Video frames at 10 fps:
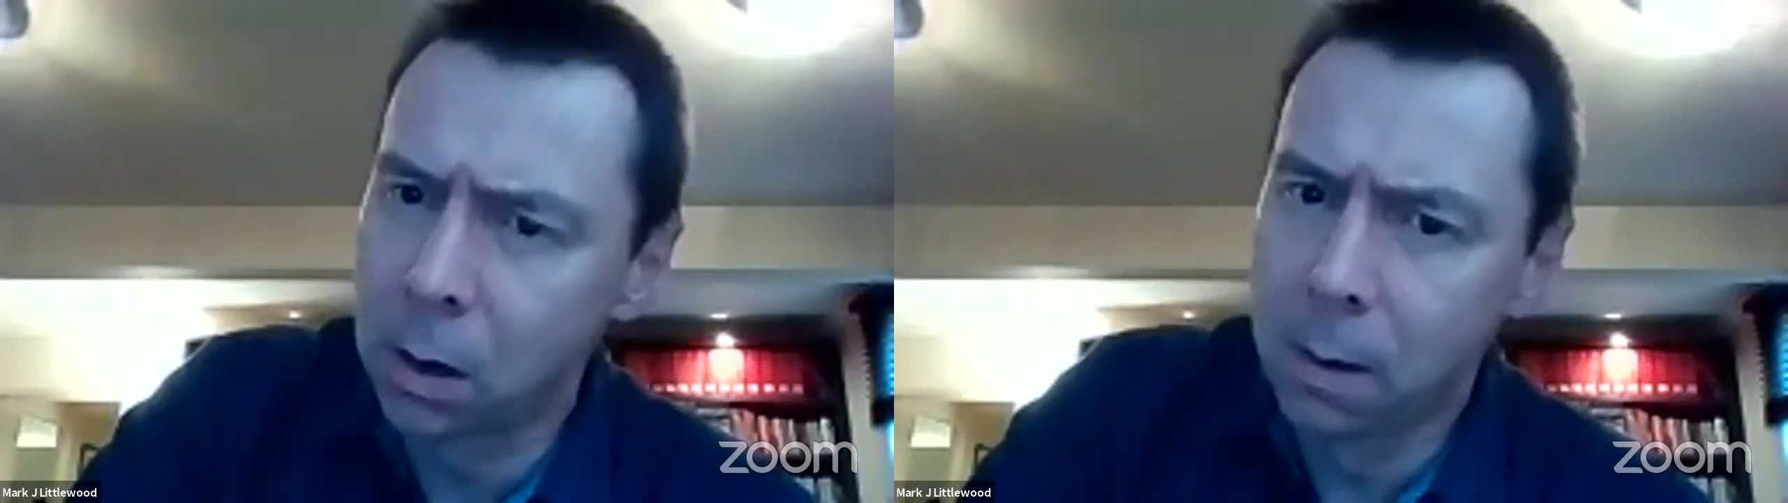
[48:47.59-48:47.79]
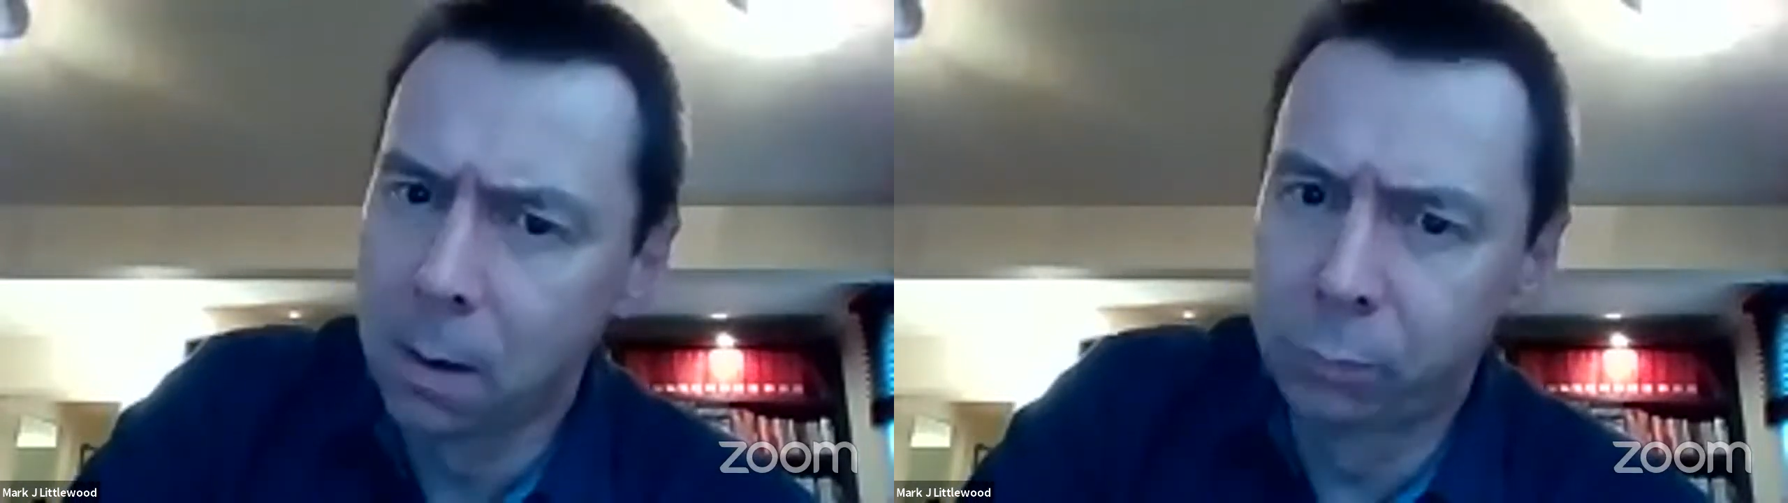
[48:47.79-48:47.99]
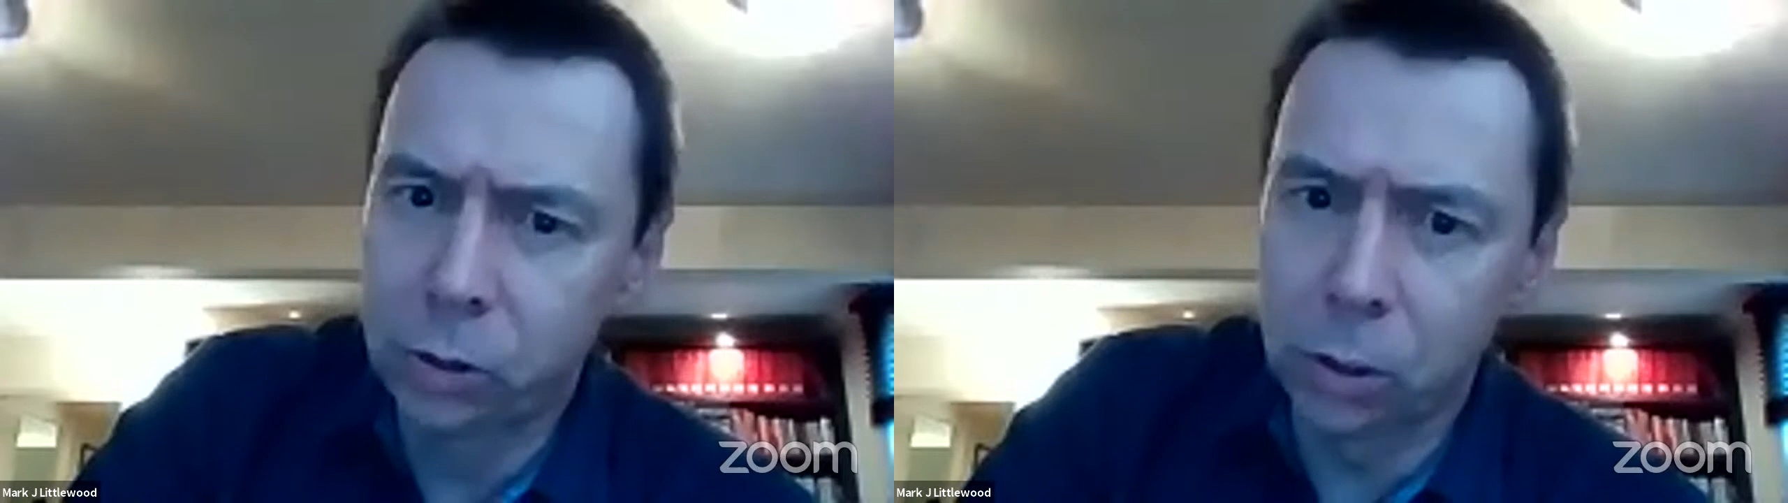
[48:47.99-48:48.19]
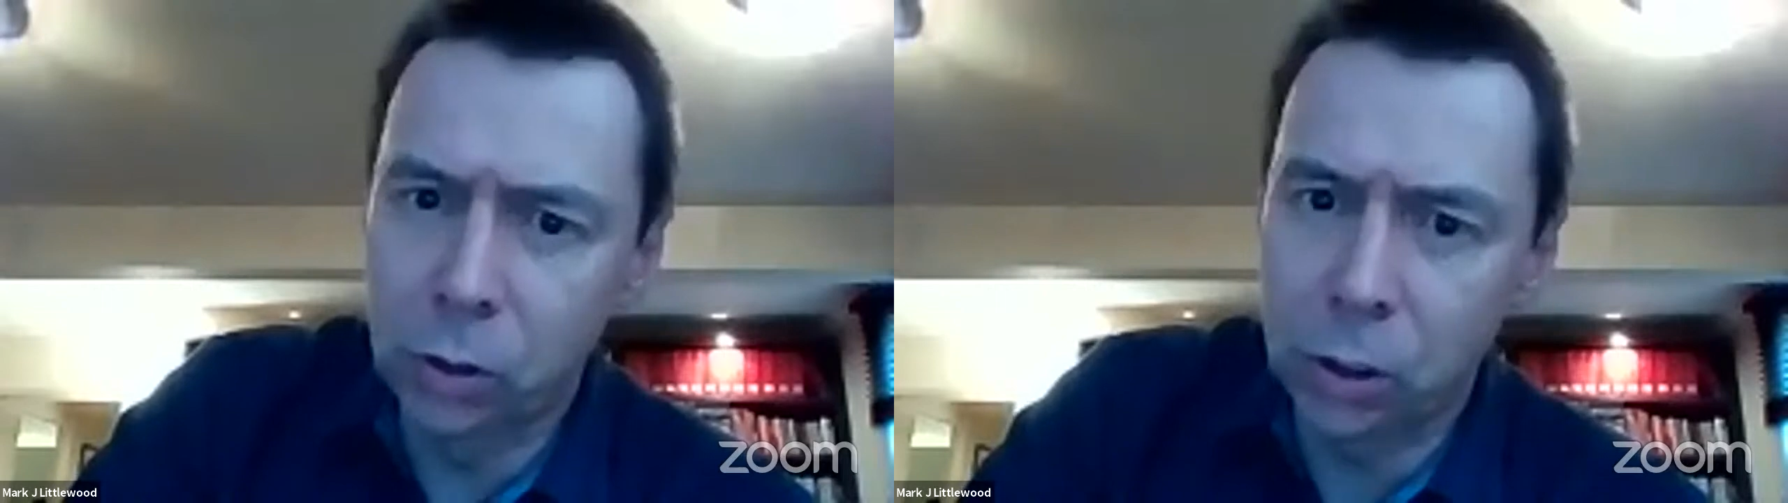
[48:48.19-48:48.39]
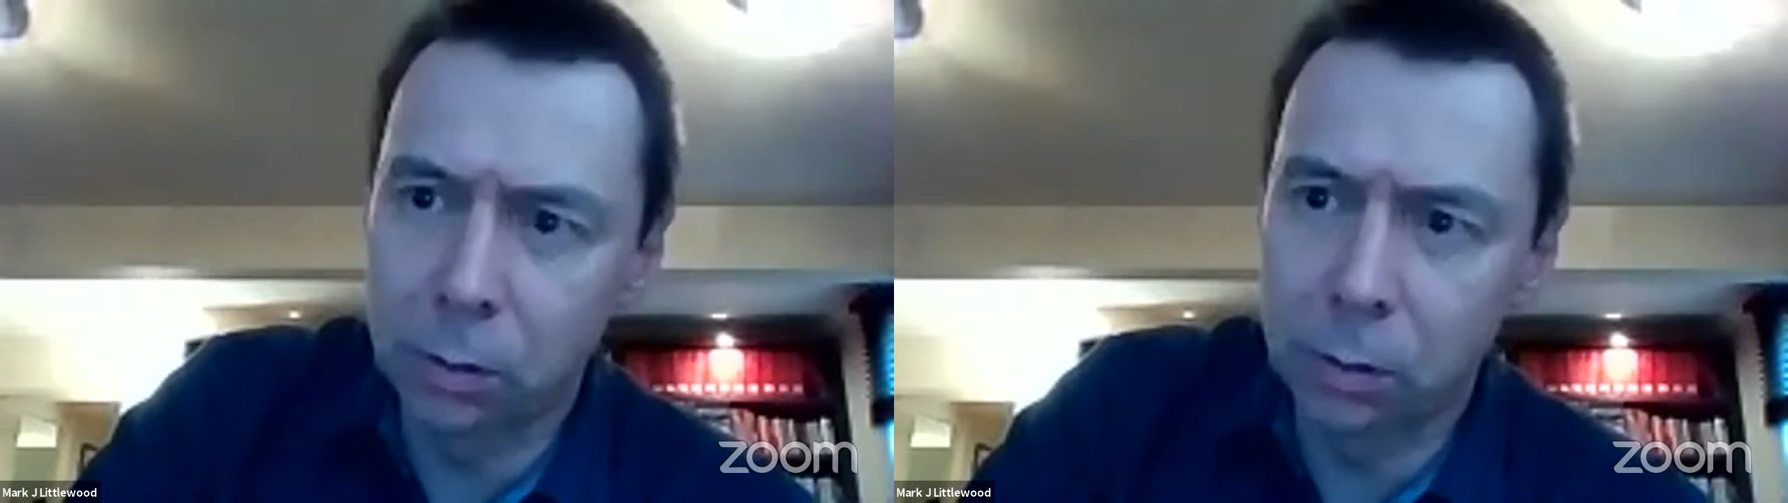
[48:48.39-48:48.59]

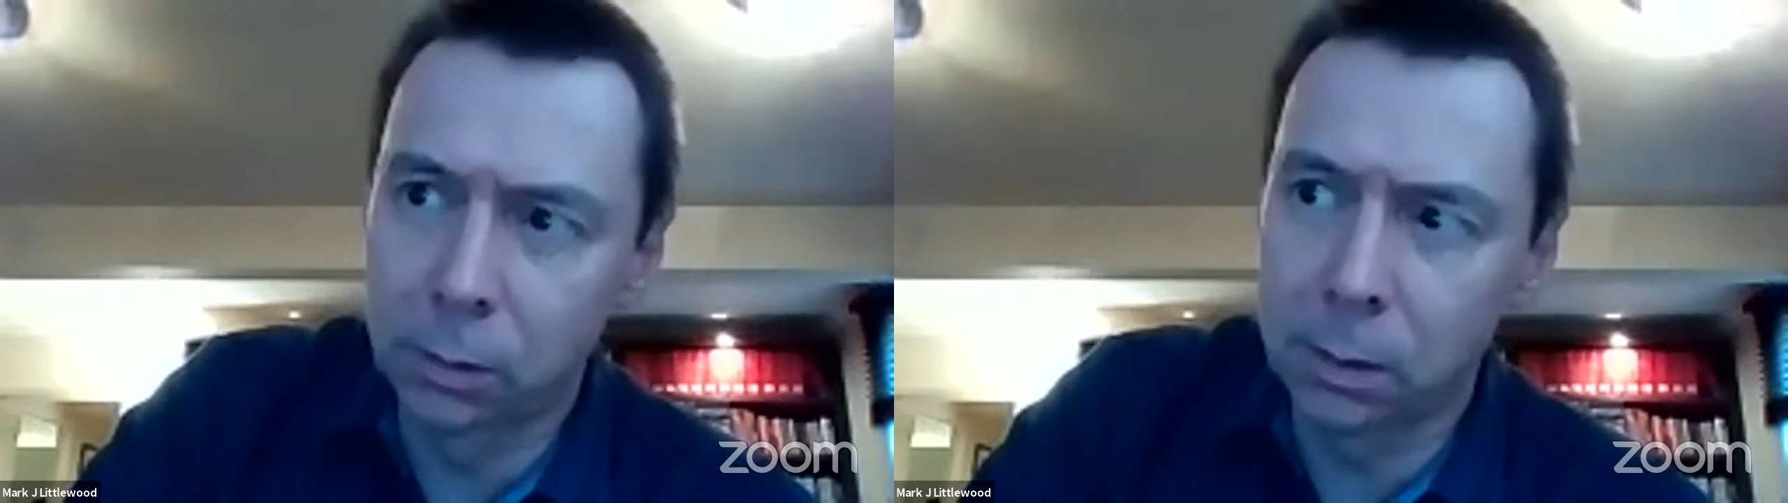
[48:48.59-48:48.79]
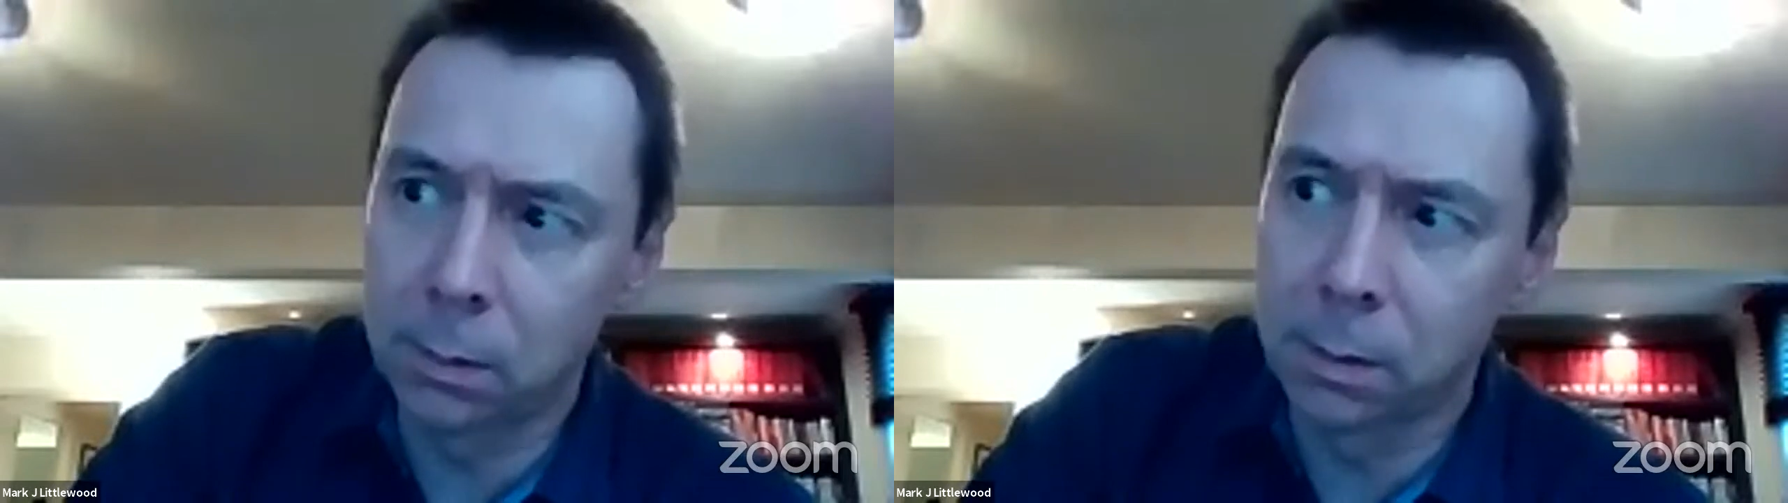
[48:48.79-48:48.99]
produce the